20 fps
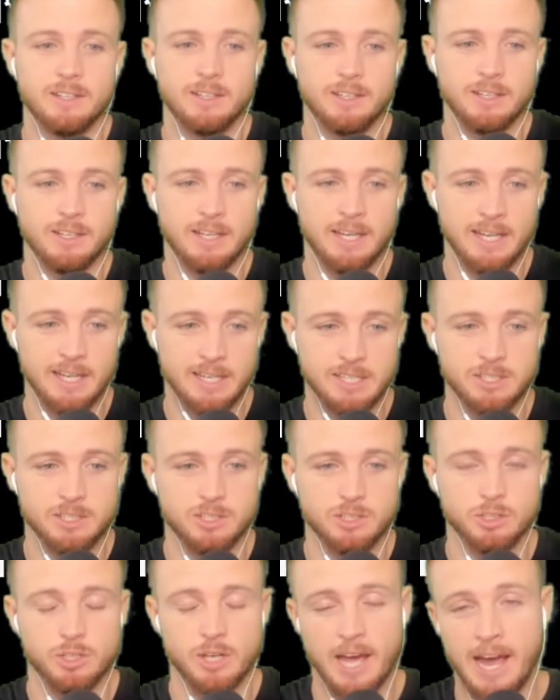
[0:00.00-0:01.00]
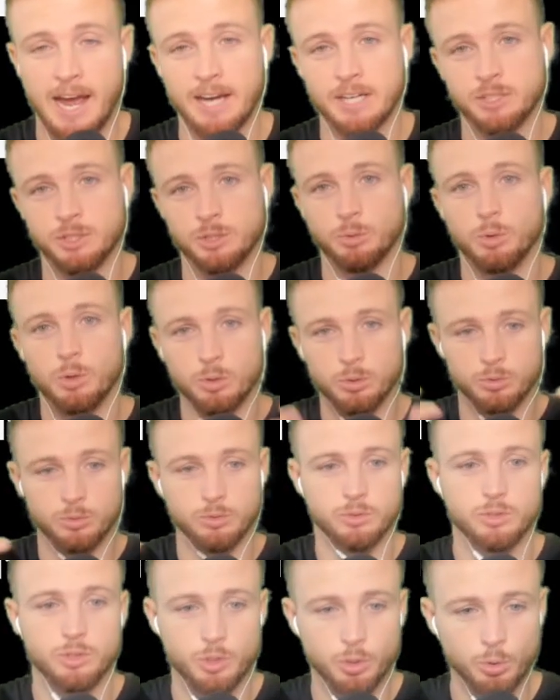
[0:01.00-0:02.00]
his actual
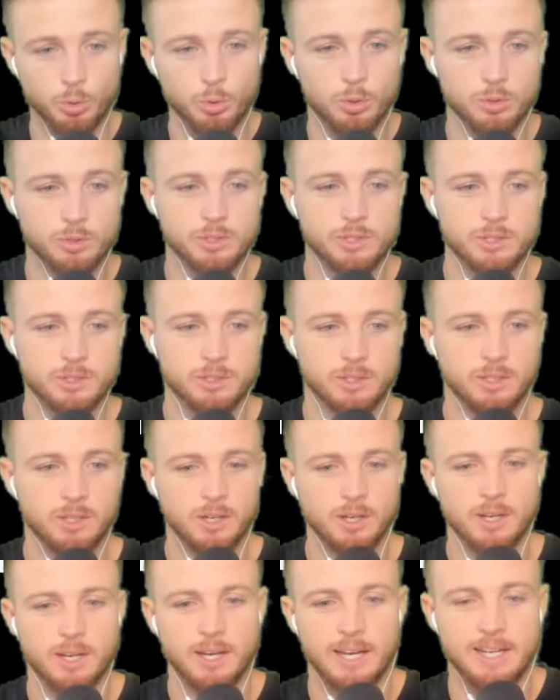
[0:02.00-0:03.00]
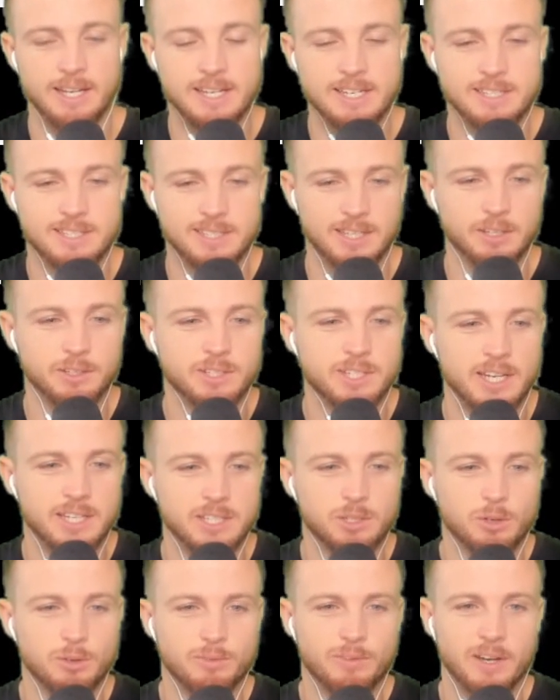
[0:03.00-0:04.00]
tools and his skill set
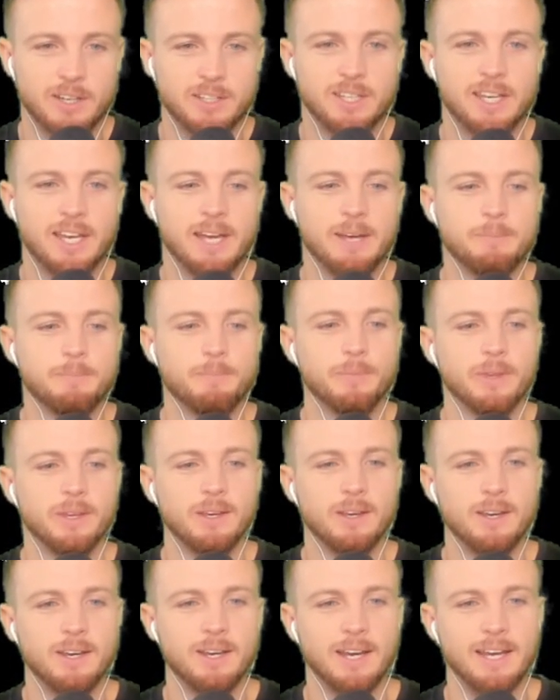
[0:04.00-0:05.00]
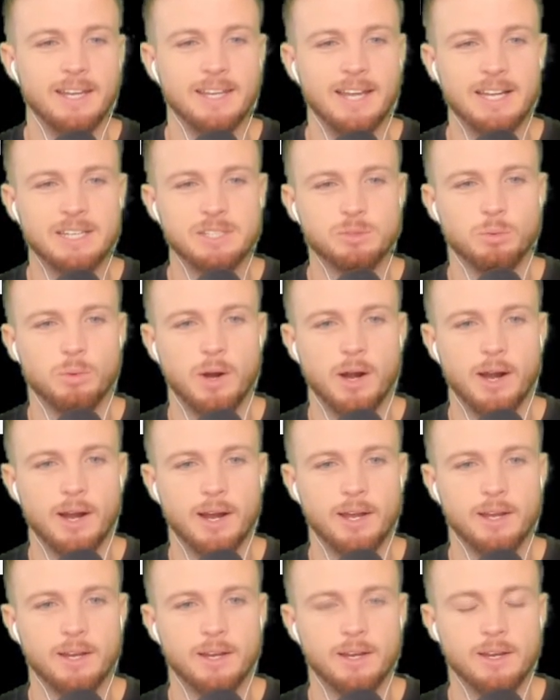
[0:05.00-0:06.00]
to affect the game. And that's
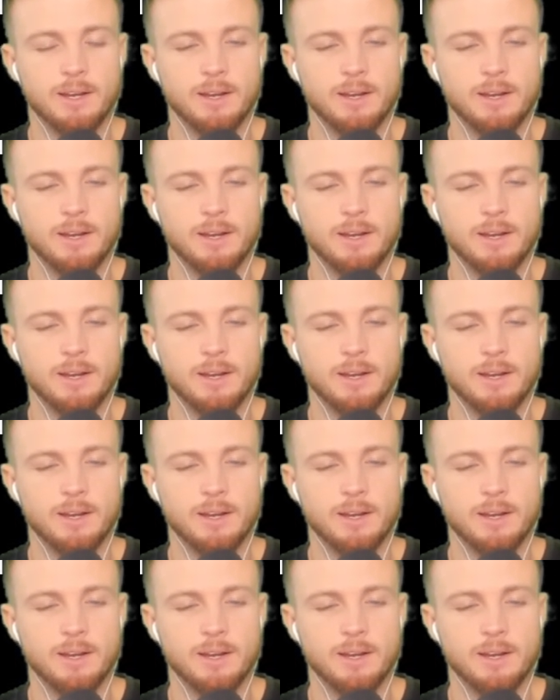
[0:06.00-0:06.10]
why,